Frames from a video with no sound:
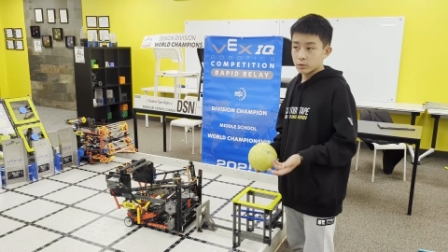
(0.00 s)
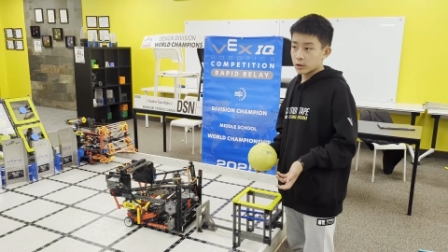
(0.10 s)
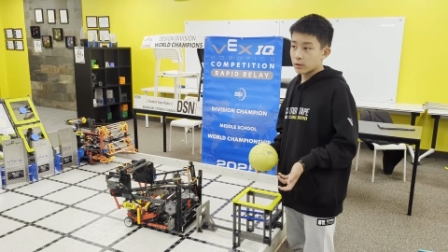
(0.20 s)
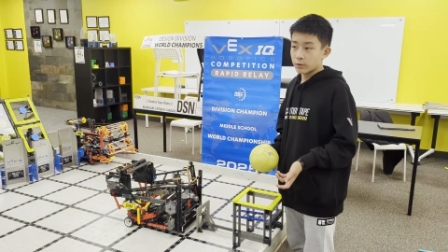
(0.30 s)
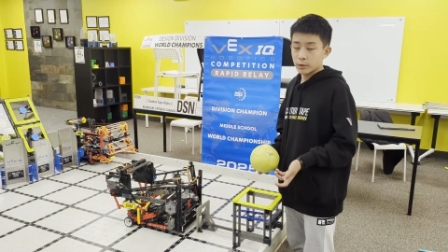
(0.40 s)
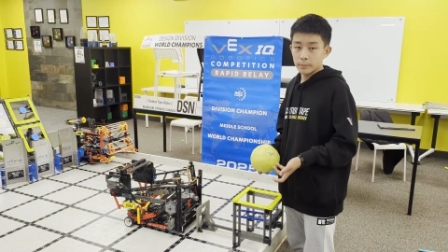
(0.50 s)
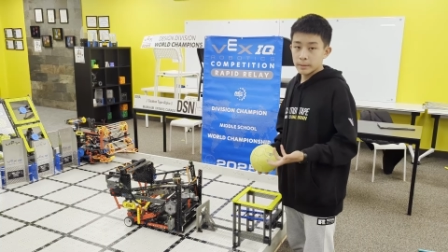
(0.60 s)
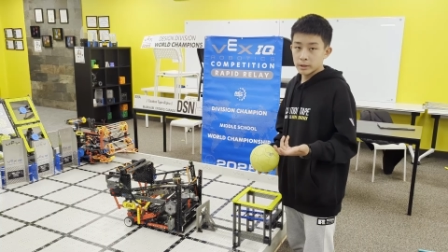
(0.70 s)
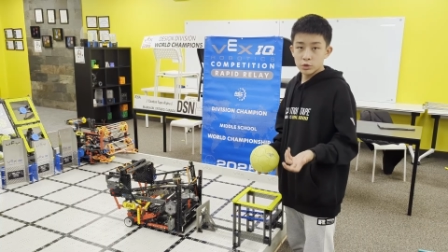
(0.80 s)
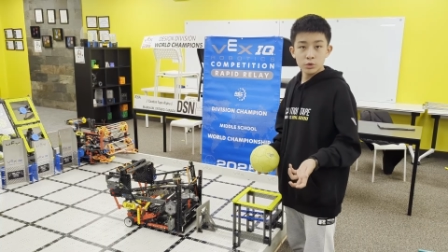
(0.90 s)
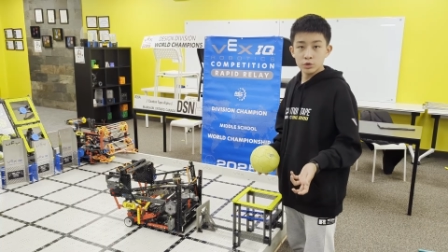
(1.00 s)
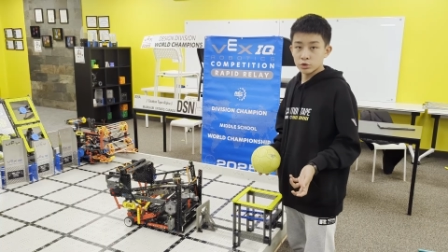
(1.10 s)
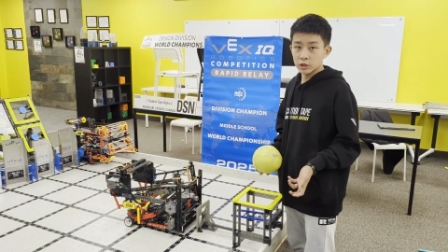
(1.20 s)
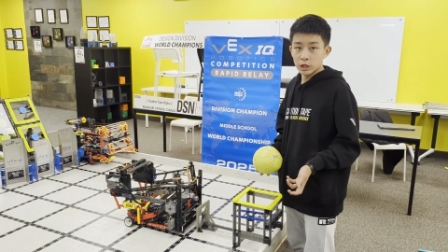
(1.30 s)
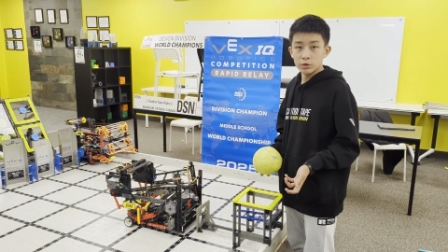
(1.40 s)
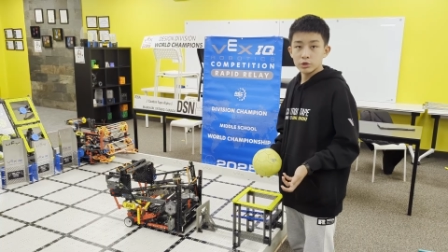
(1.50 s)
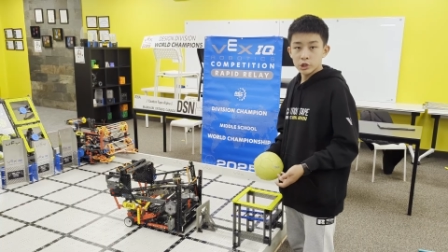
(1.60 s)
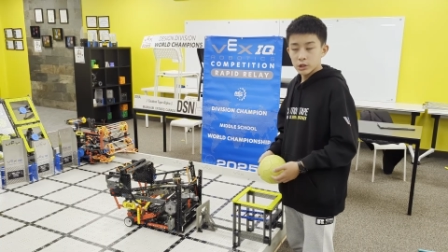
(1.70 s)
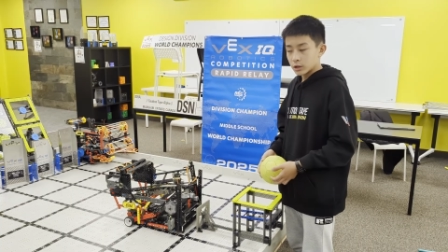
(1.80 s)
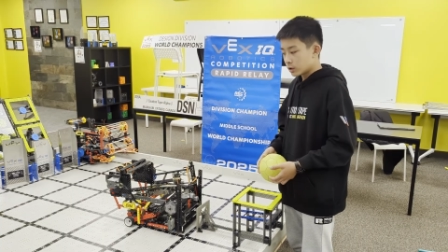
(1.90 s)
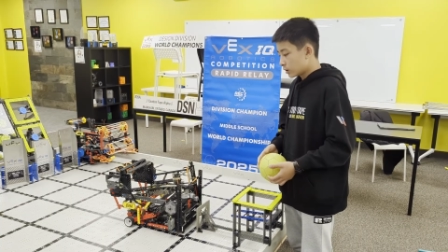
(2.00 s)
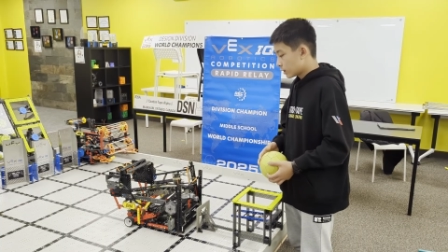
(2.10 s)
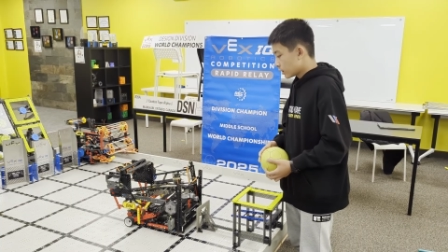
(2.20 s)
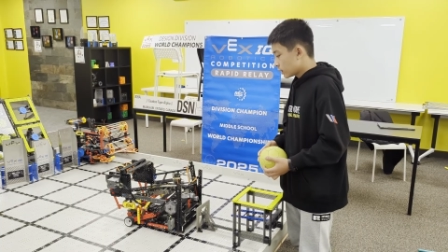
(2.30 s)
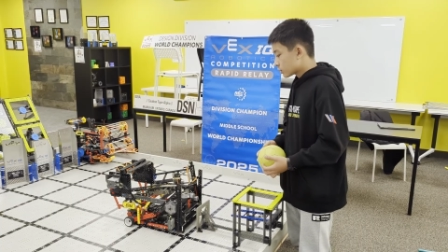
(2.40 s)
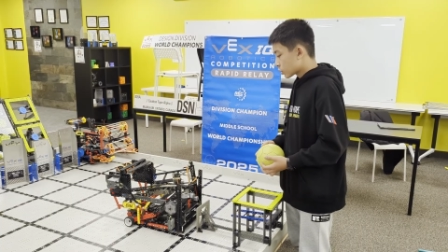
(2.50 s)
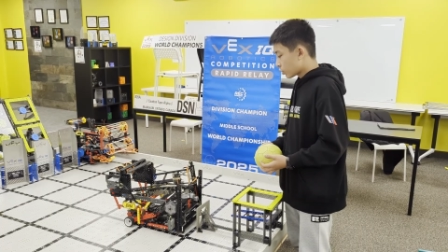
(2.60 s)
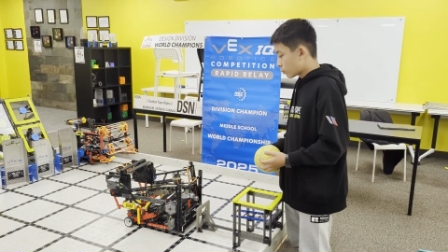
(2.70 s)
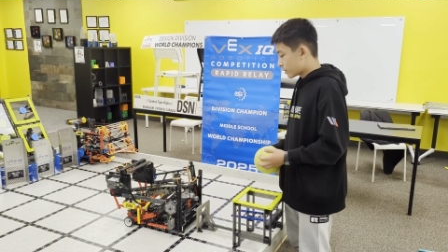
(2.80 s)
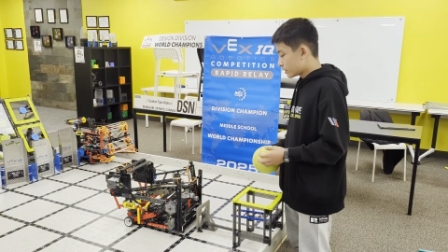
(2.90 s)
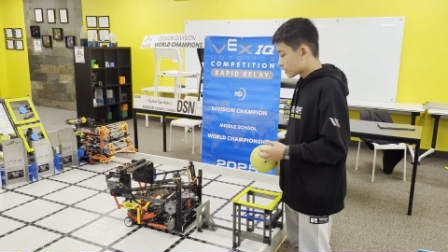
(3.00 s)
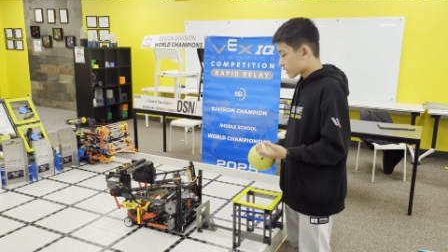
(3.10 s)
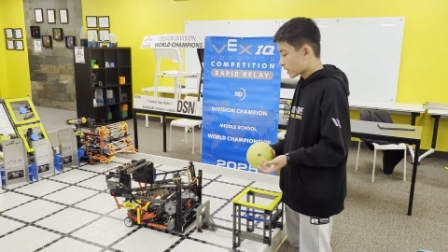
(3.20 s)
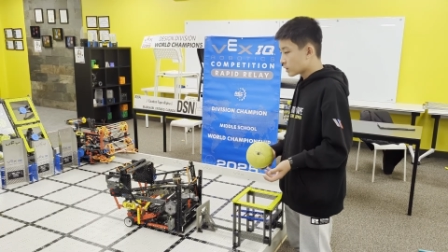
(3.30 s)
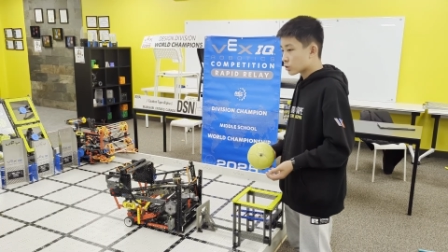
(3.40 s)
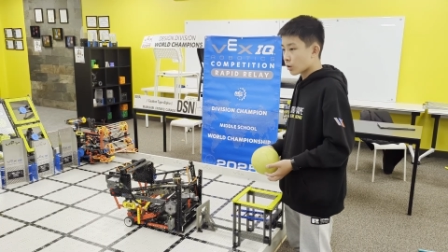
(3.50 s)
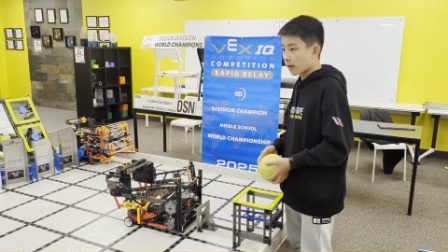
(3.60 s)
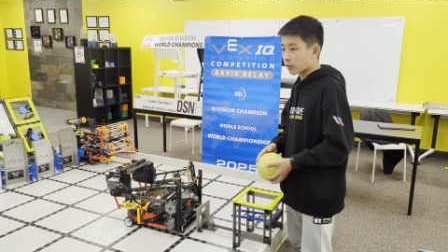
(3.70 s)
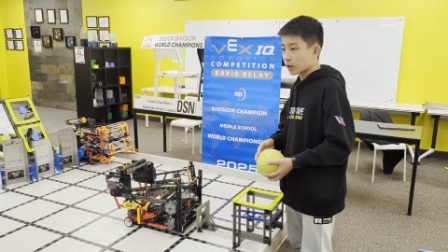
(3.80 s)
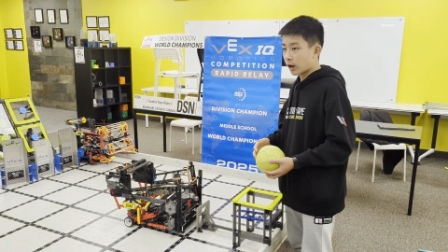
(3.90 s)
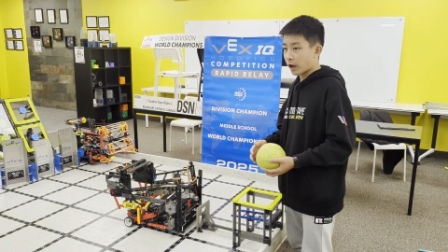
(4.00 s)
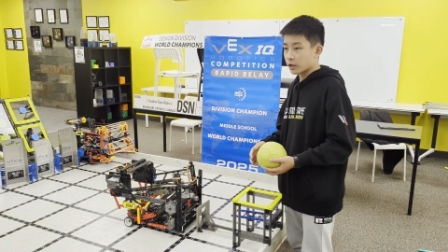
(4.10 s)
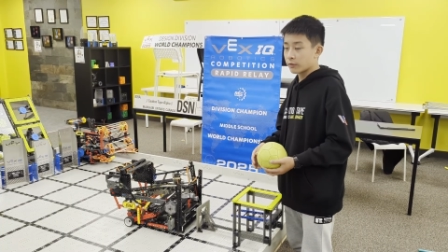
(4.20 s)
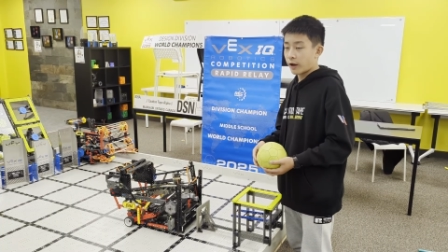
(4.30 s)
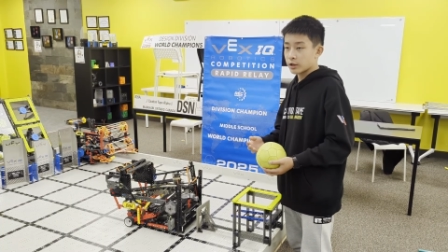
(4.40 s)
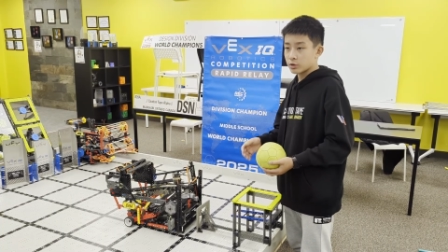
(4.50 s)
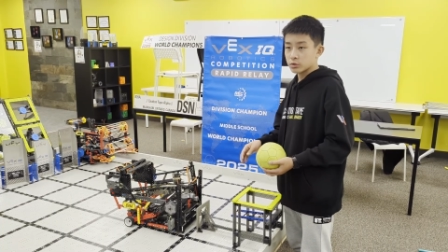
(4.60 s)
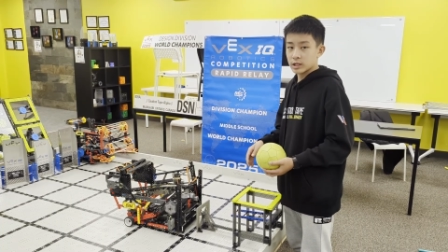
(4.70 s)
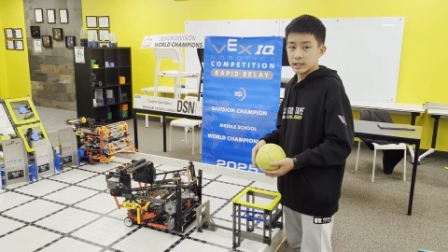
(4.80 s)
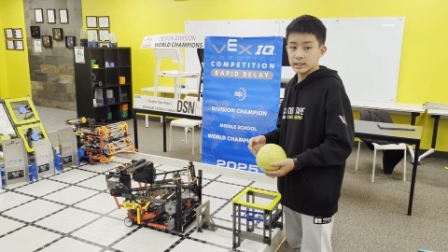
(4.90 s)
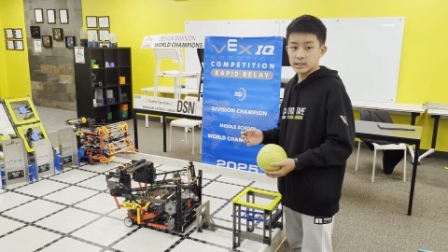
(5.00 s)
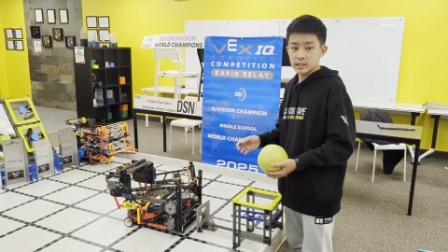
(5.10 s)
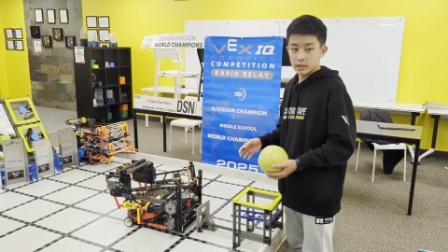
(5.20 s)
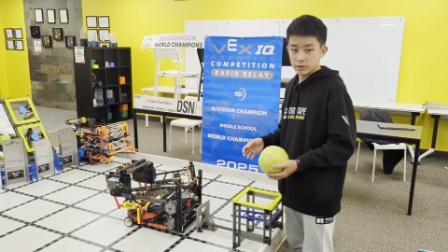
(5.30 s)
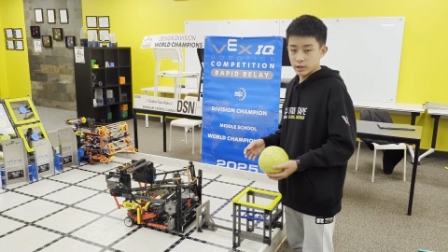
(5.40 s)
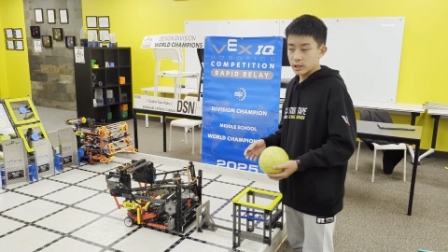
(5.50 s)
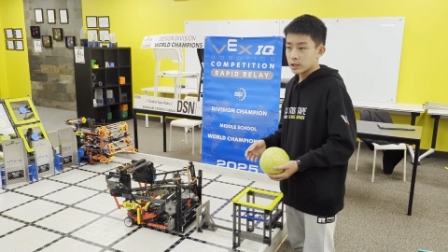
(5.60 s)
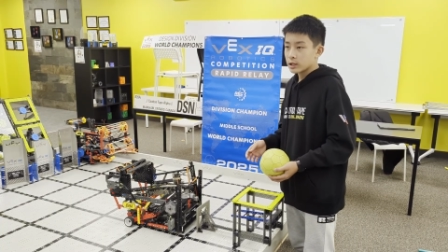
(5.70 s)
of maybe 2 or 3 loads. So we decided to have a higher value than necessary,